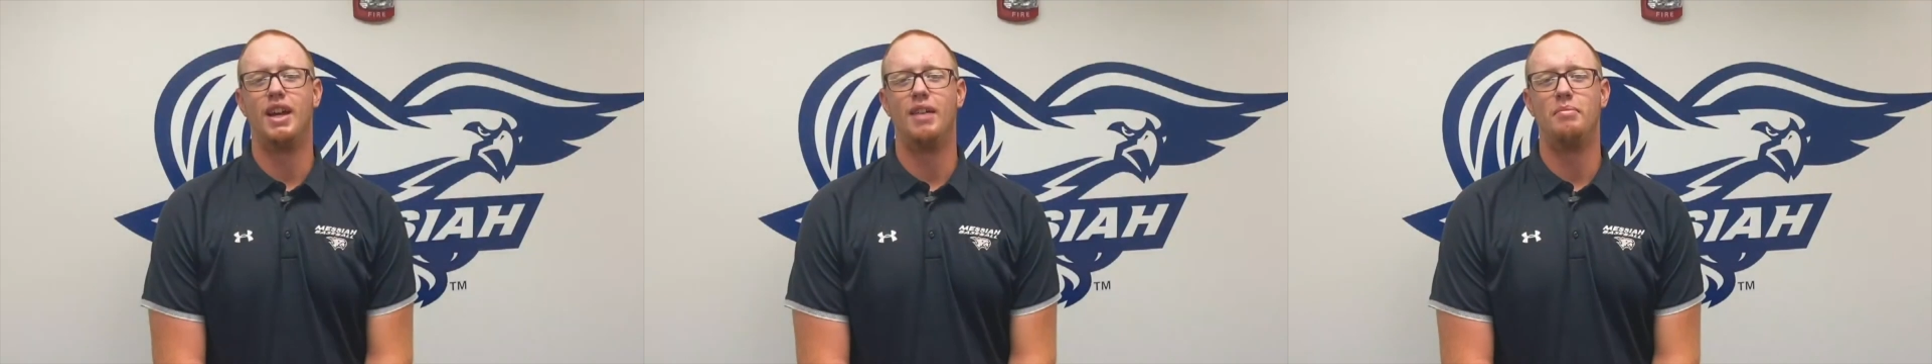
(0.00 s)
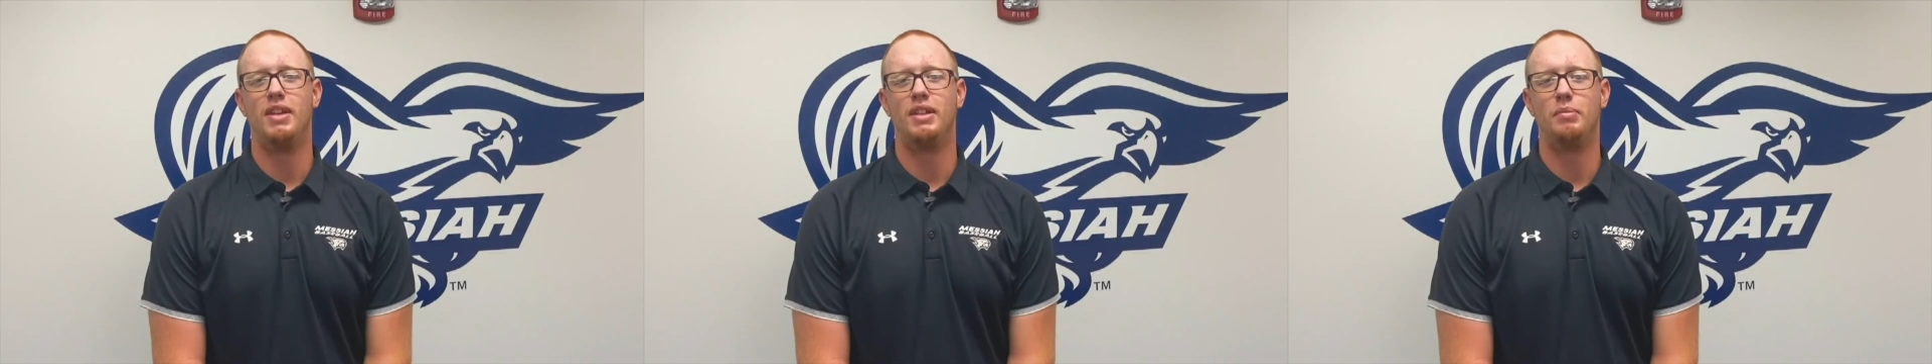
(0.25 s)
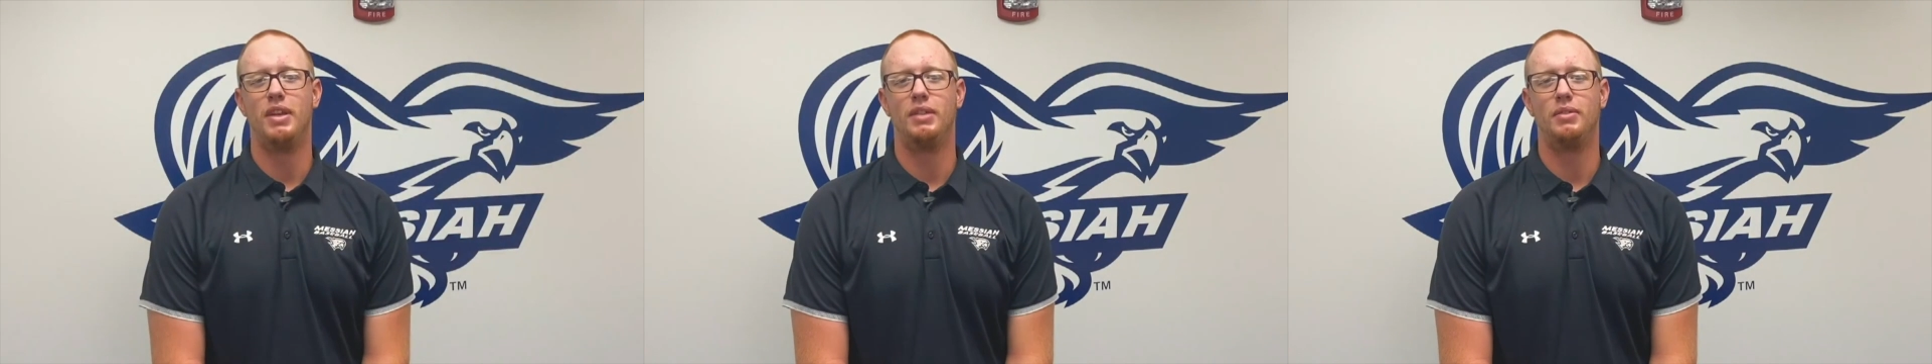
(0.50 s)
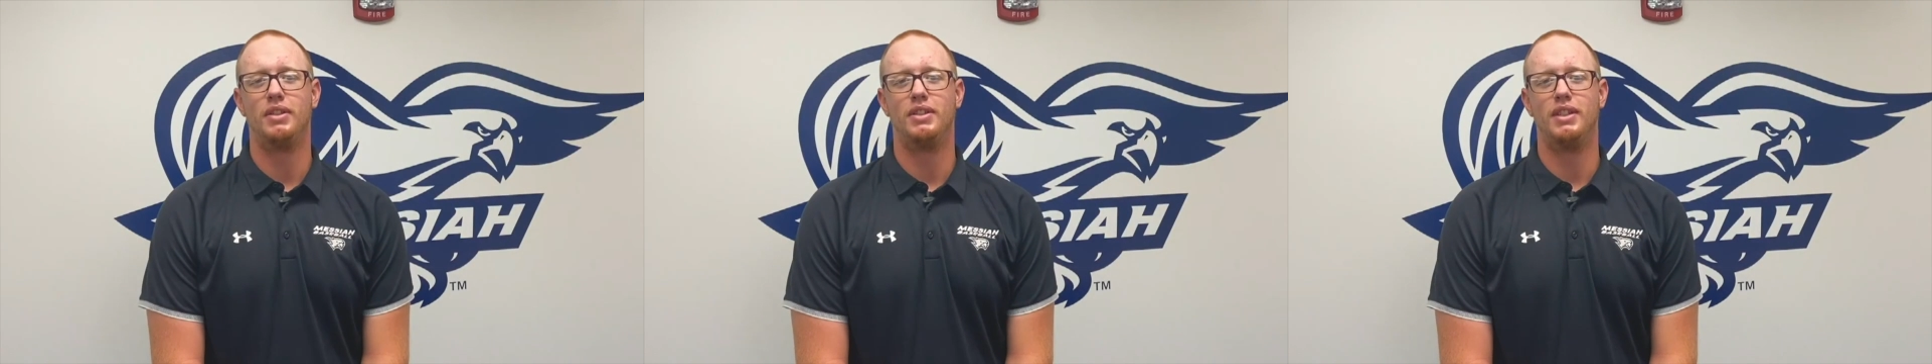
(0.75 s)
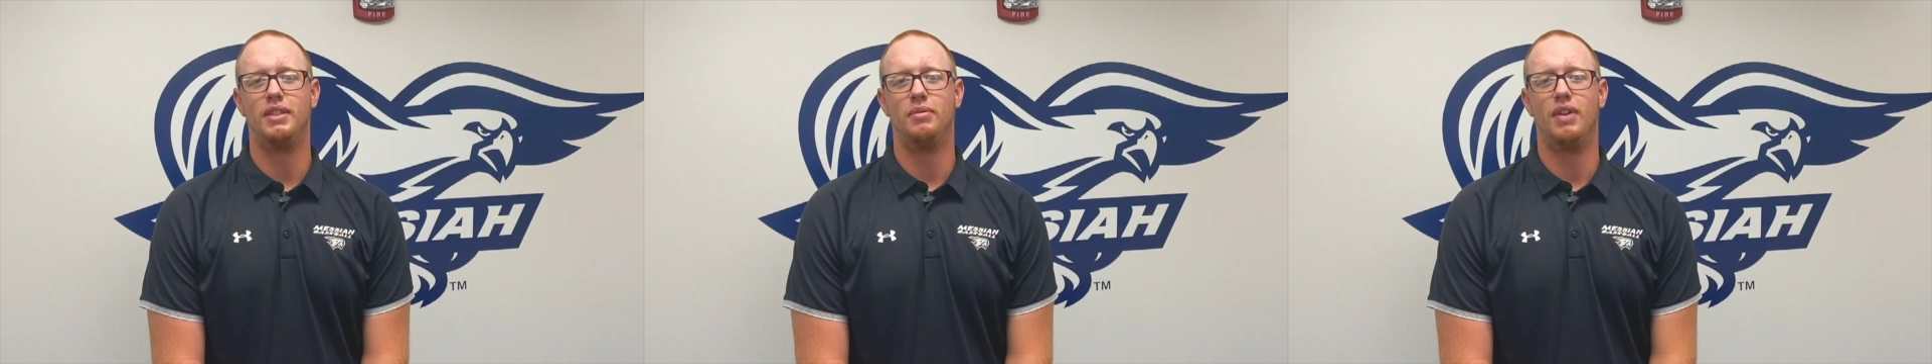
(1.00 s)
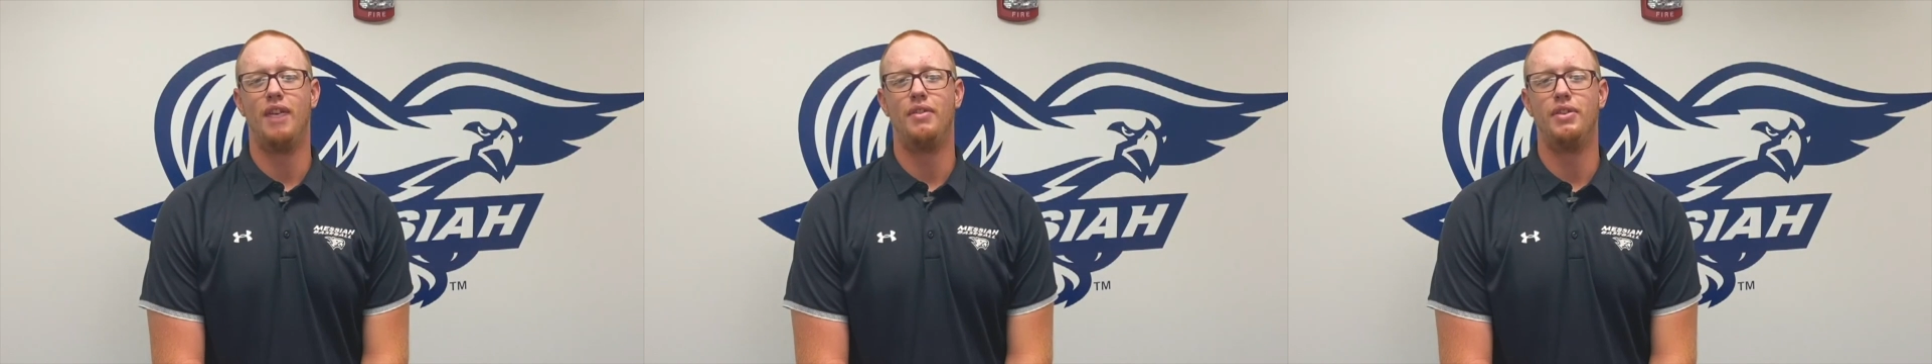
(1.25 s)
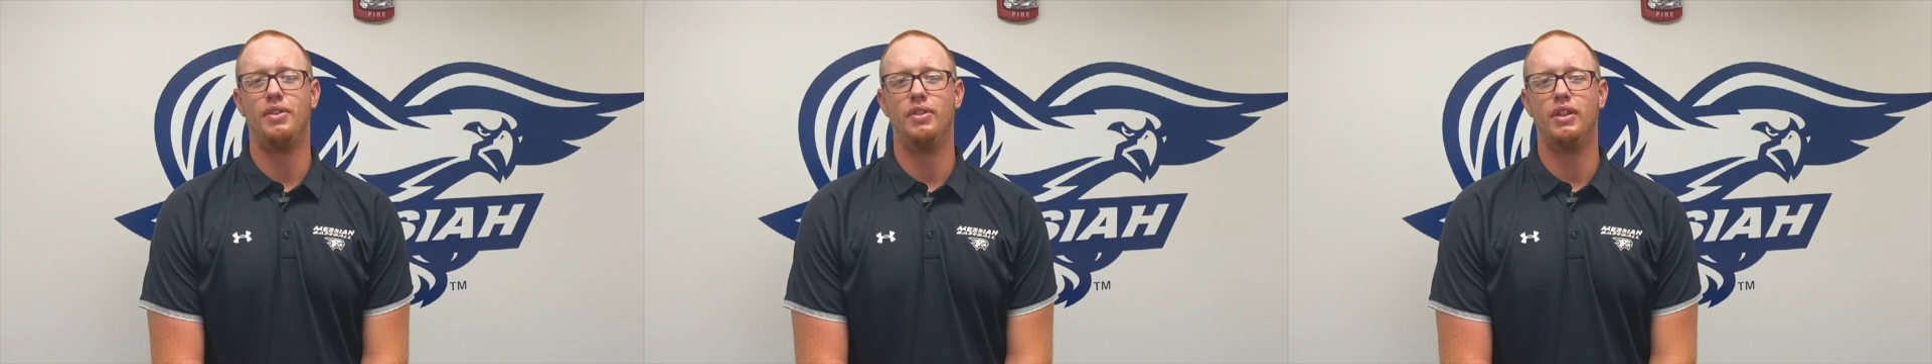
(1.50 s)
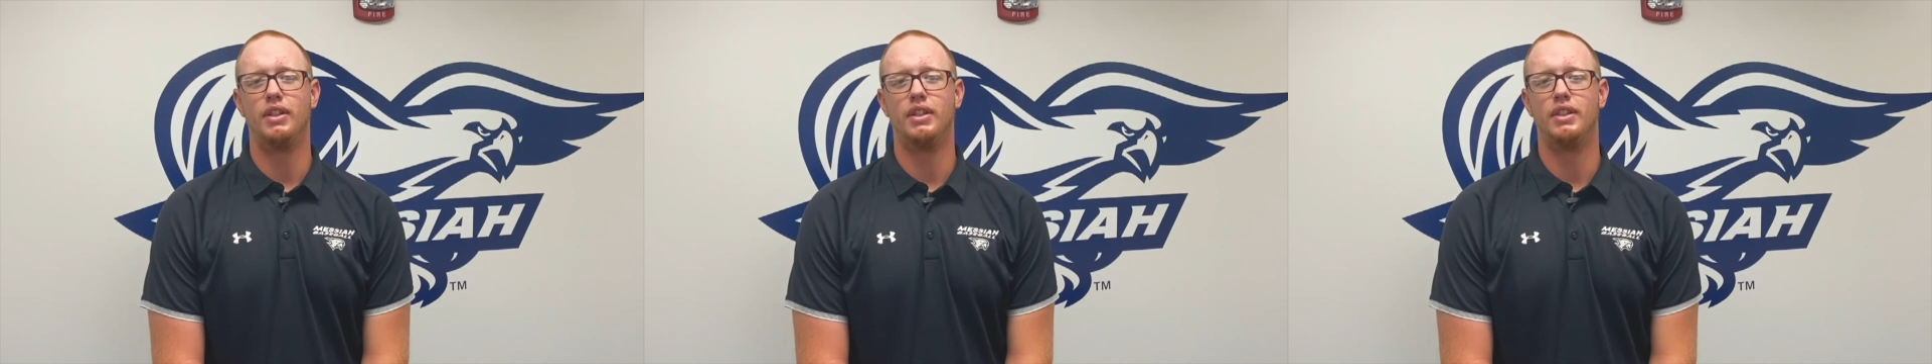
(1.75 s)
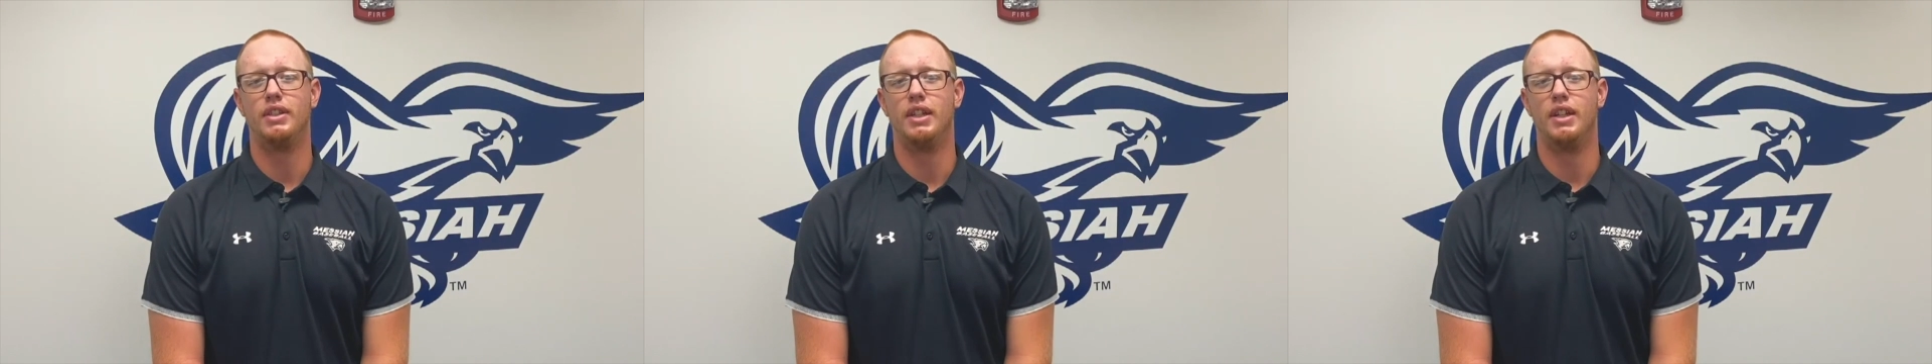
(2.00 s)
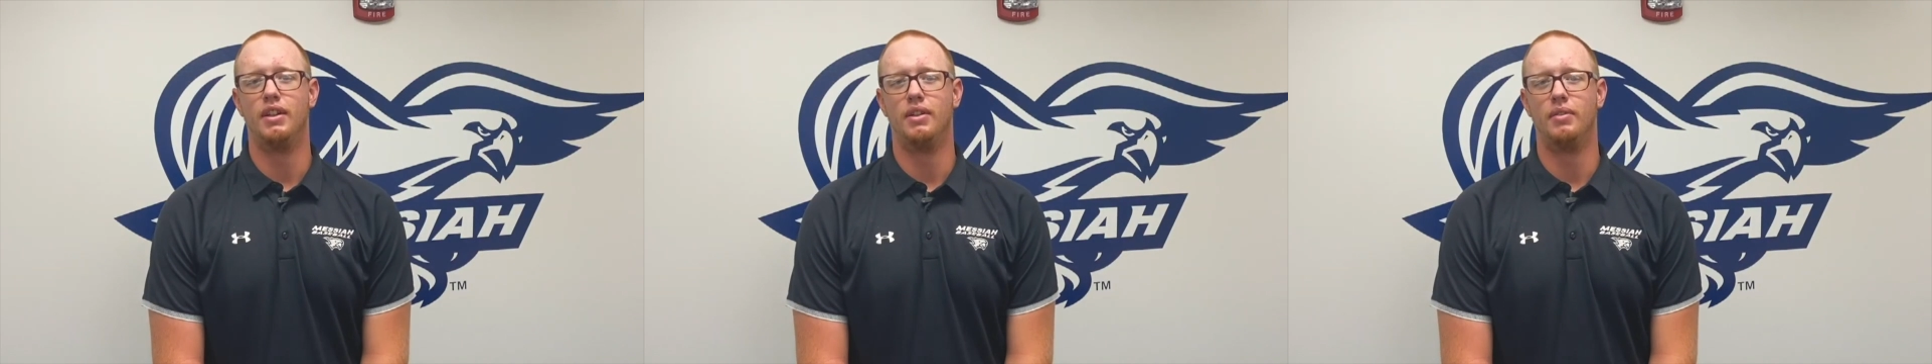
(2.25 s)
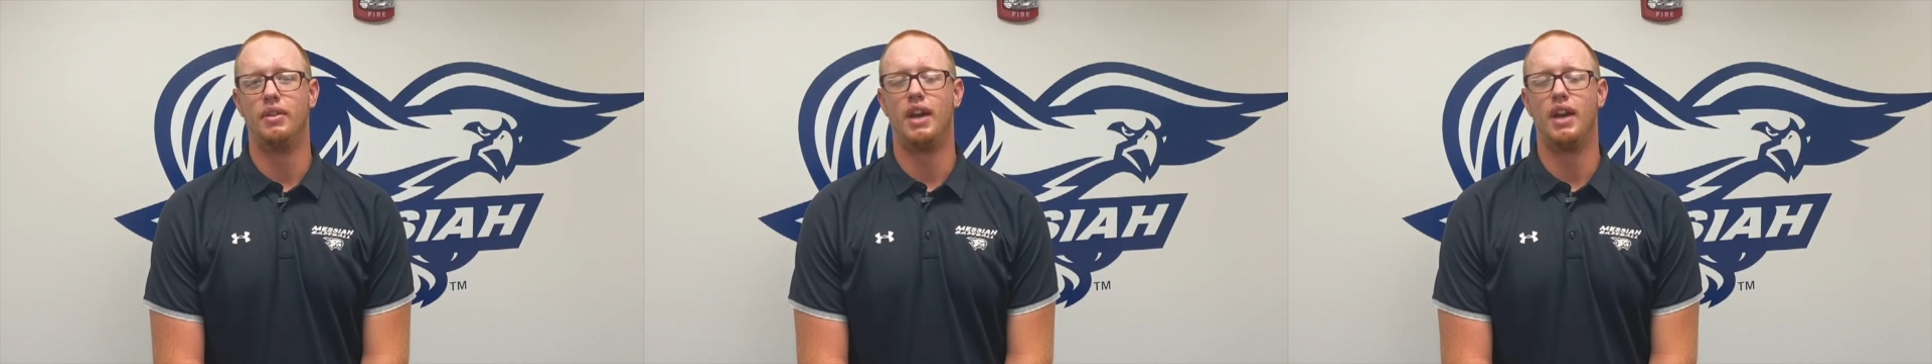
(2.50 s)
Messiah men's baseball team will have a new look this year